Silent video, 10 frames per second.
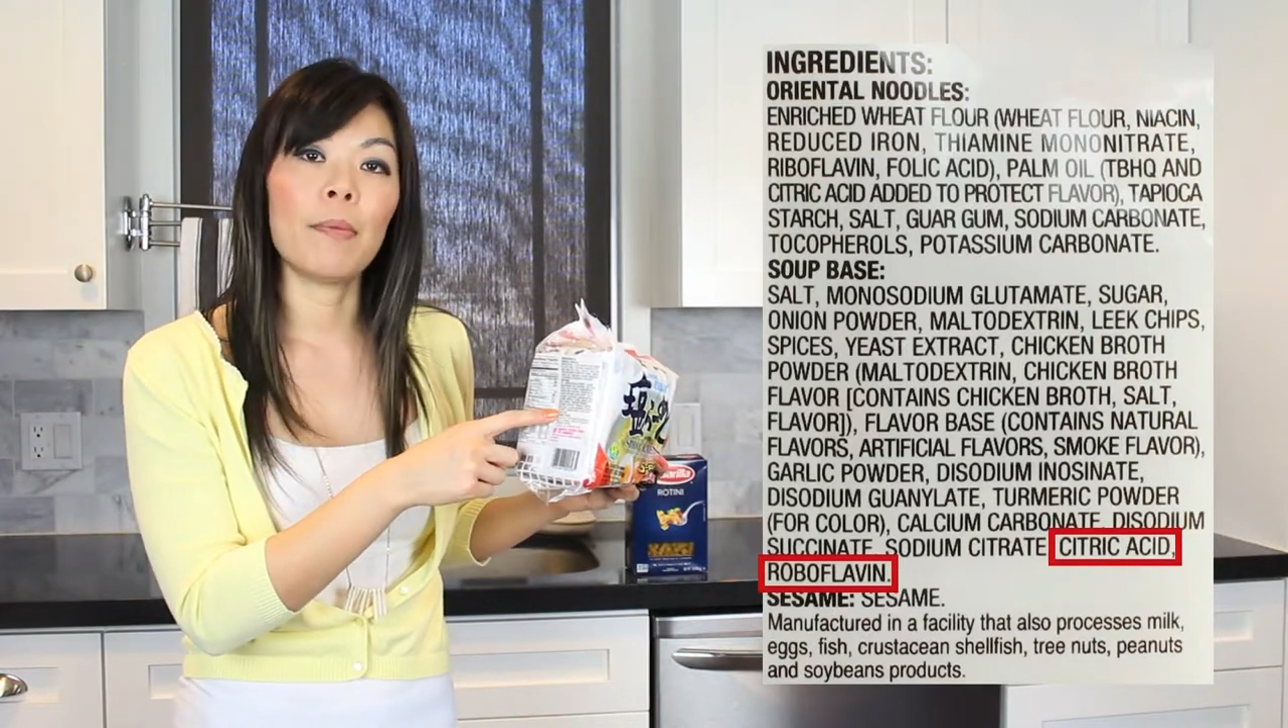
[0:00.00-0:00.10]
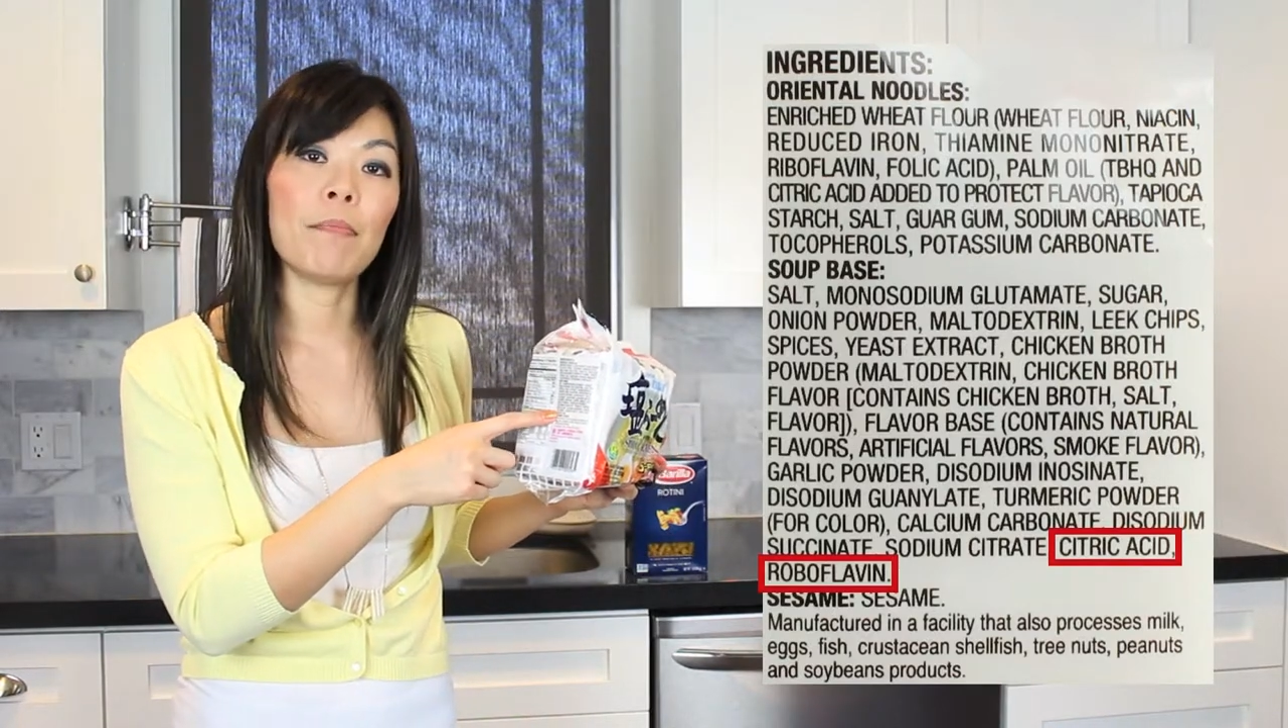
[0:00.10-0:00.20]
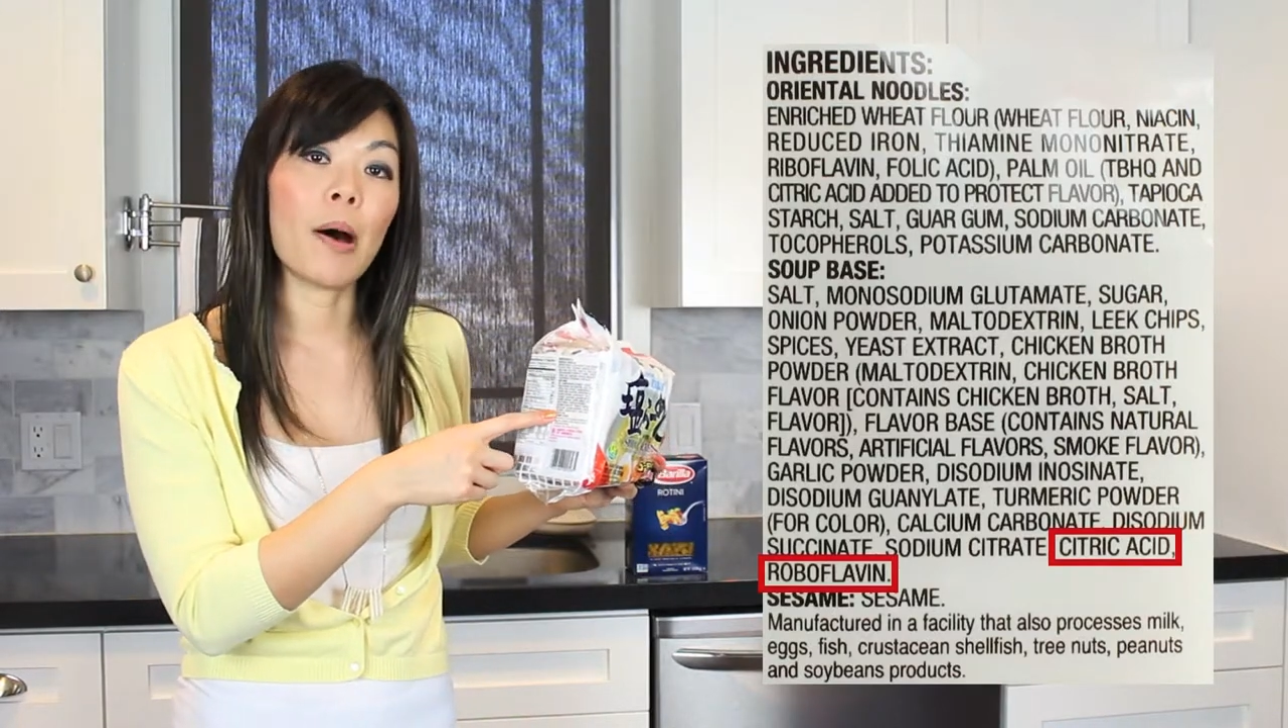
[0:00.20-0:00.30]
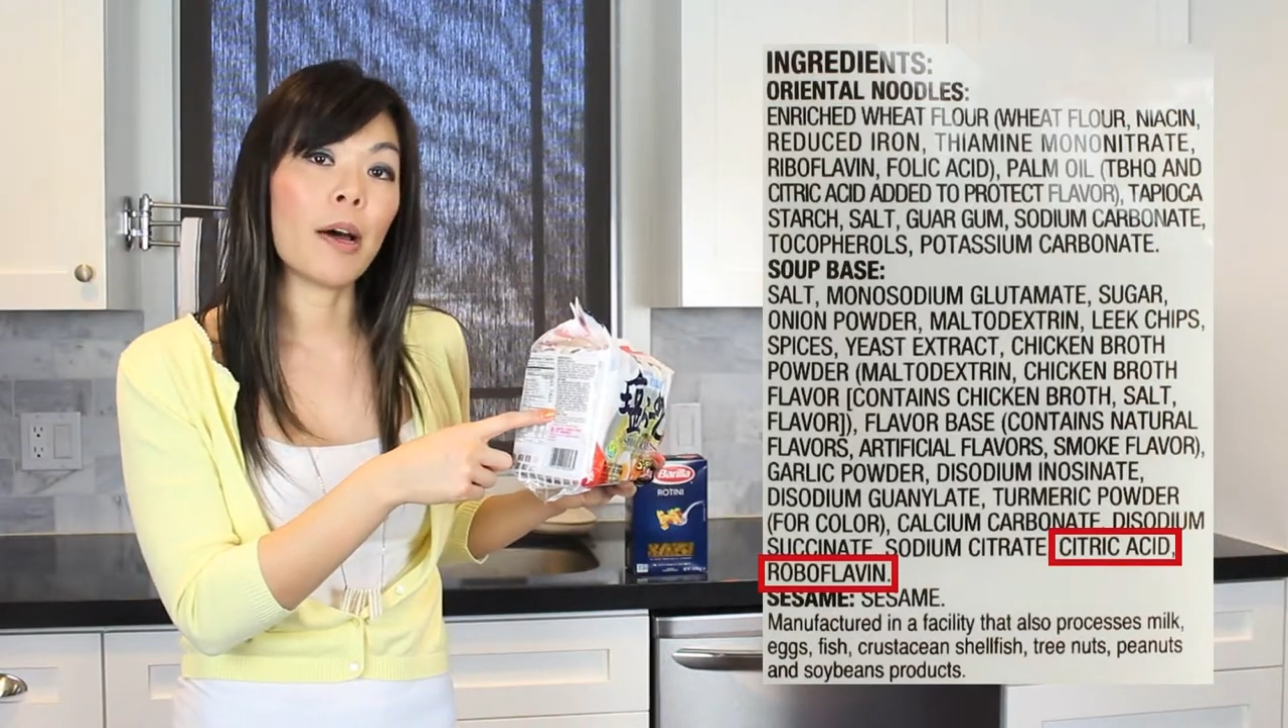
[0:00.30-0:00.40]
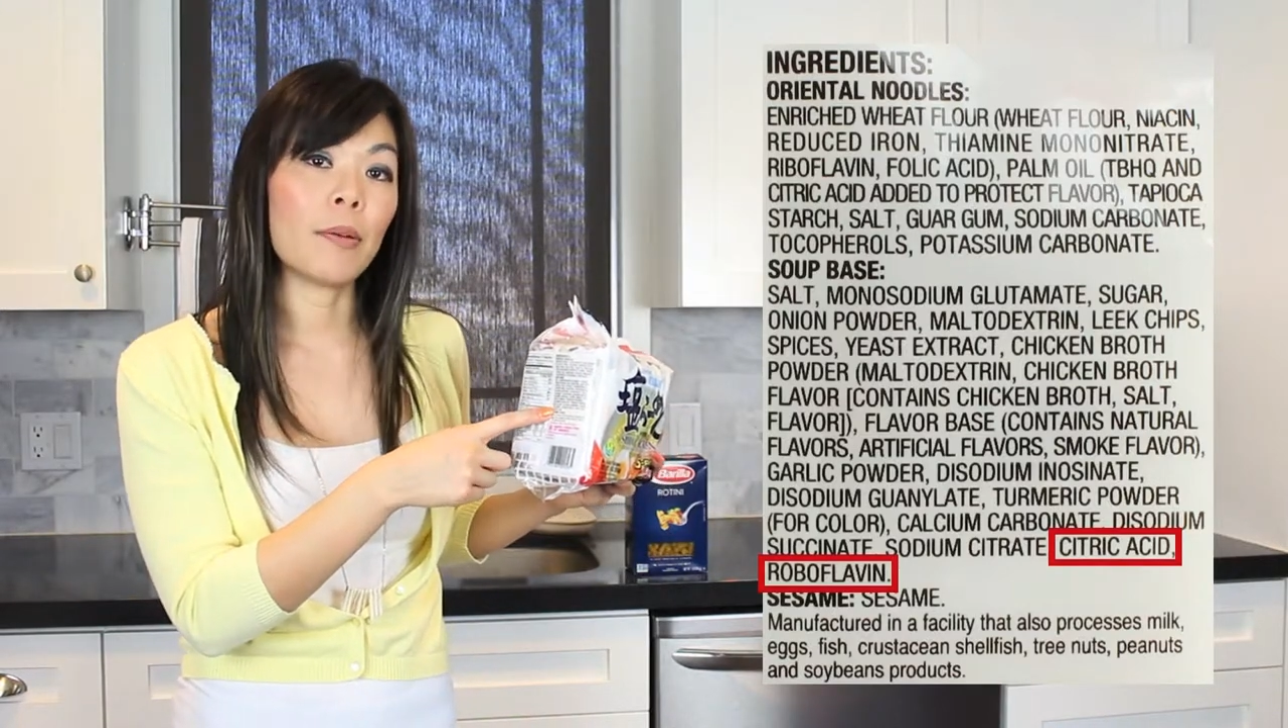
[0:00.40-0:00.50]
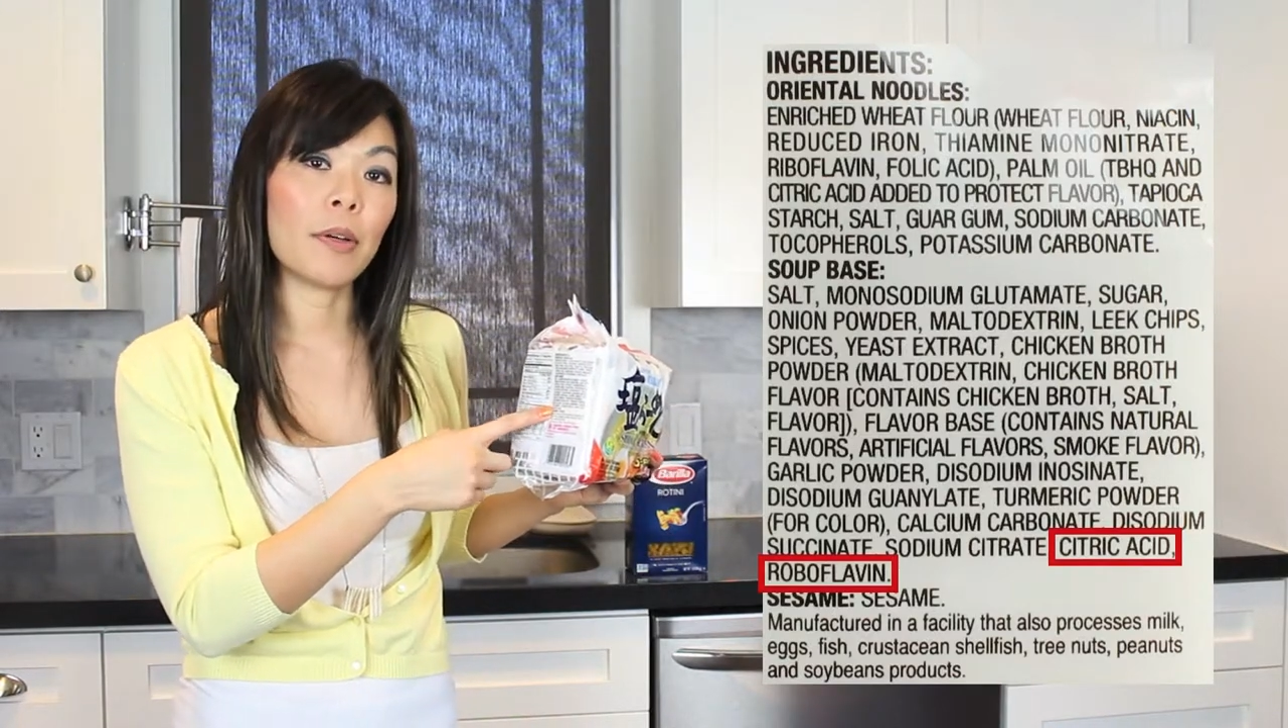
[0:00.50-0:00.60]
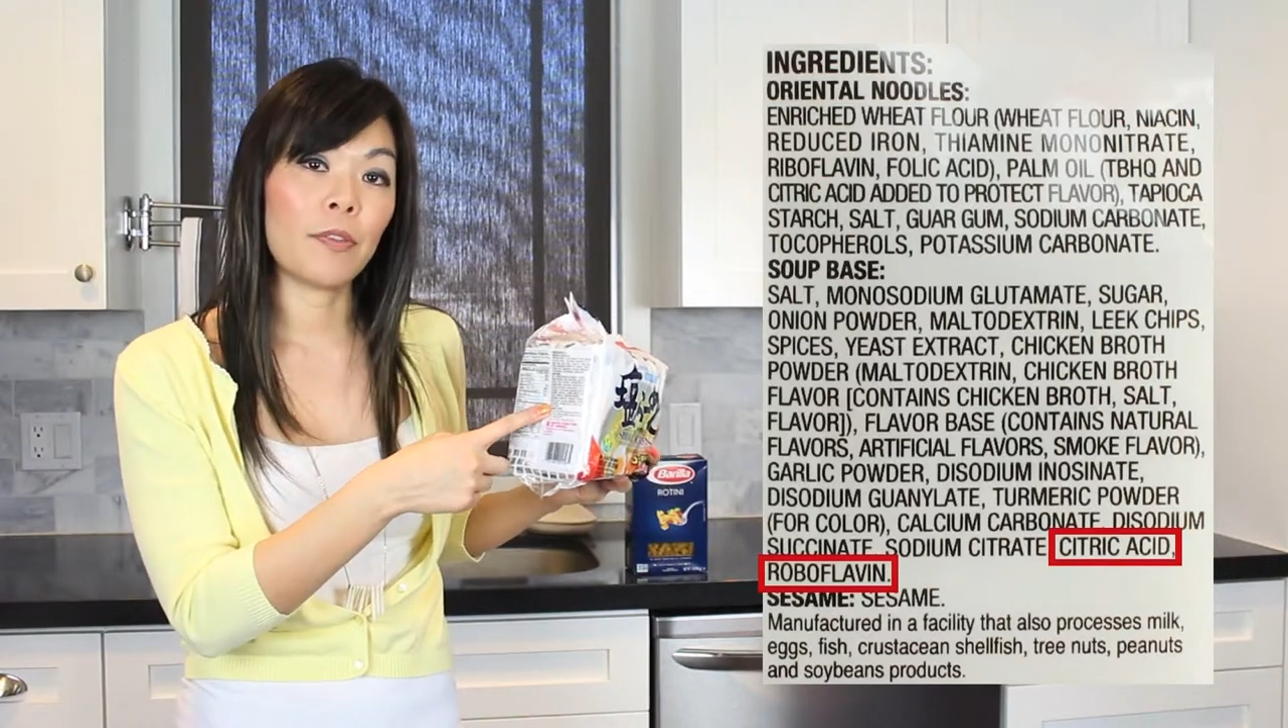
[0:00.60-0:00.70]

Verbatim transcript: the bottom